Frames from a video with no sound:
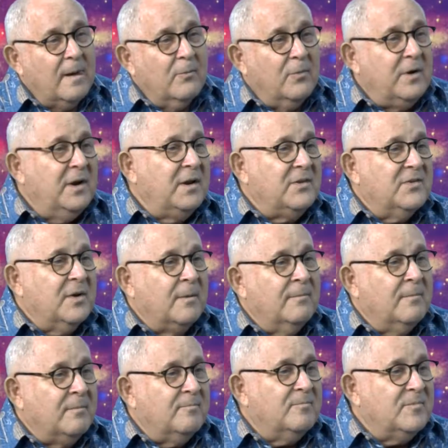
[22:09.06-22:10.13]
we need
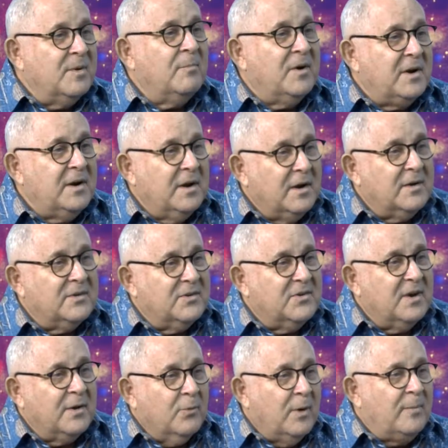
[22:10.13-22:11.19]
somebody else
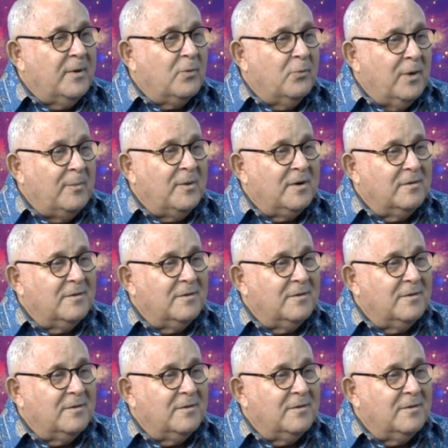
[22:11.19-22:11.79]
saying, wait a minute.